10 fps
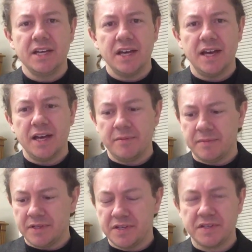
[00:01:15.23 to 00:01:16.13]

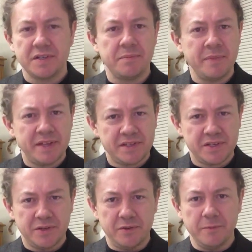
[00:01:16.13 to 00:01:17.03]
to submit
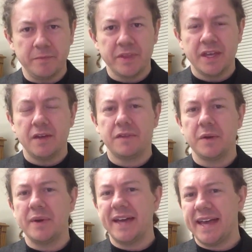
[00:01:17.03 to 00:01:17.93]
to if
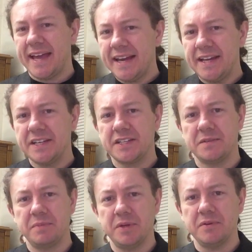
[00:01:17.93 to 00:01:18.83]
there were any
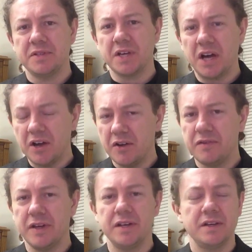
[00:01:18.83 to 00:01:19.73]
disputes
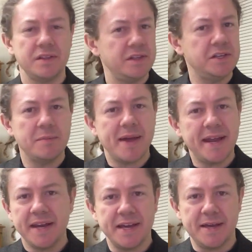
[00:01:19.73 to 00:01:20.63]
over the
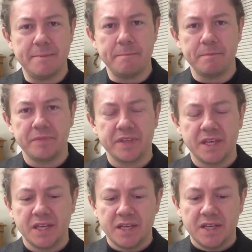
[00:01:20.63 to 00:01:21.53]
domain name.
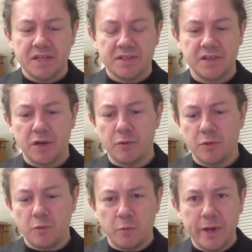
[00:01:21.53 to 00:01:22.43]

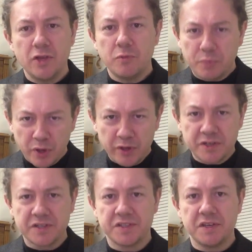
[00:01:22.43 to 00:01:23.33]
So when you
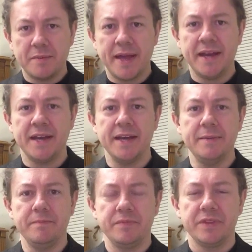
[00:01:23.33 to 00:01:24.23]
purchase the domain
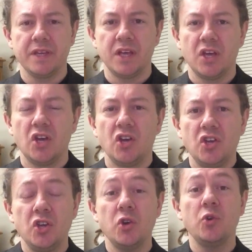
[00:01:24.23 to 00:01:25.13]
name,
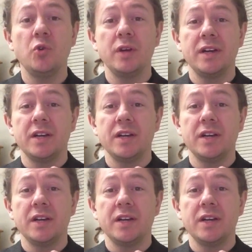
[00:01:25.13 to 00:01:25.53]
you